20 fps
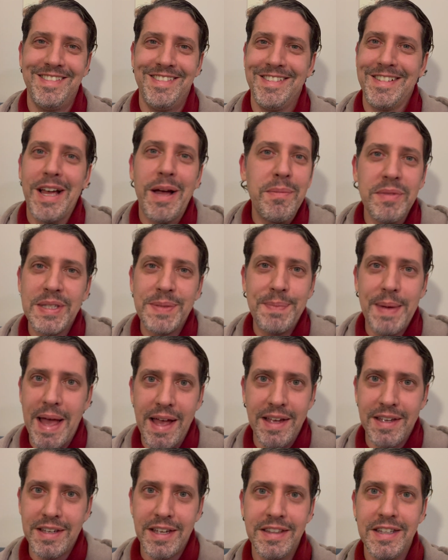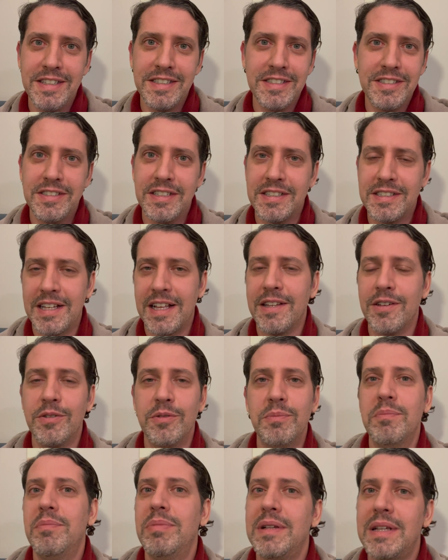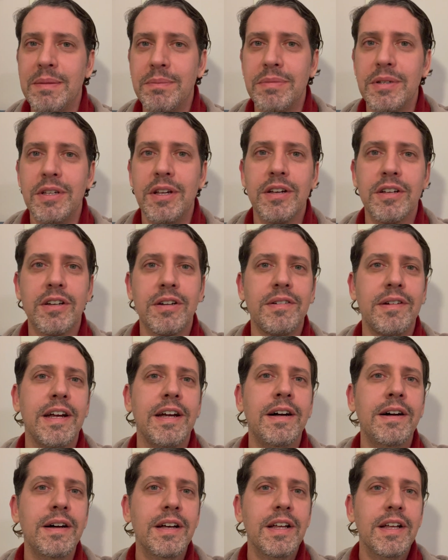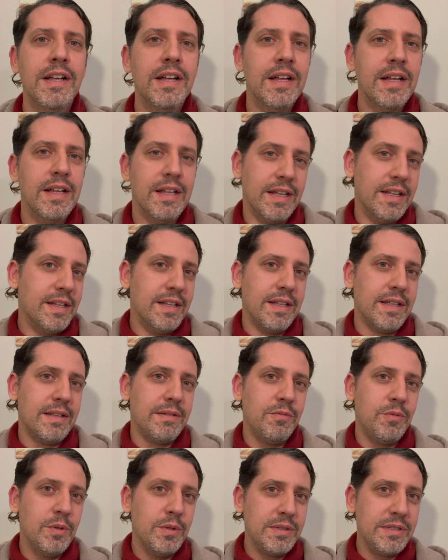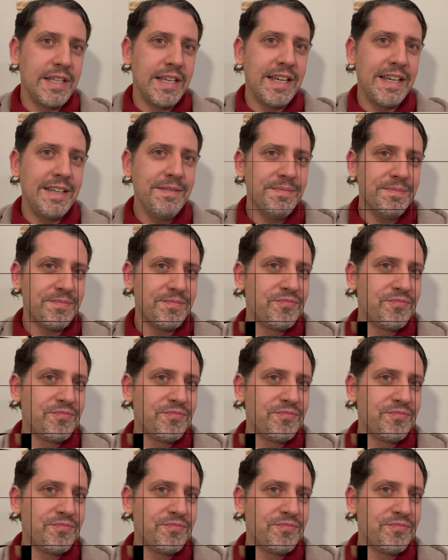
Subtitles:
comes back, and this is just a little blimp in her career. We'll see.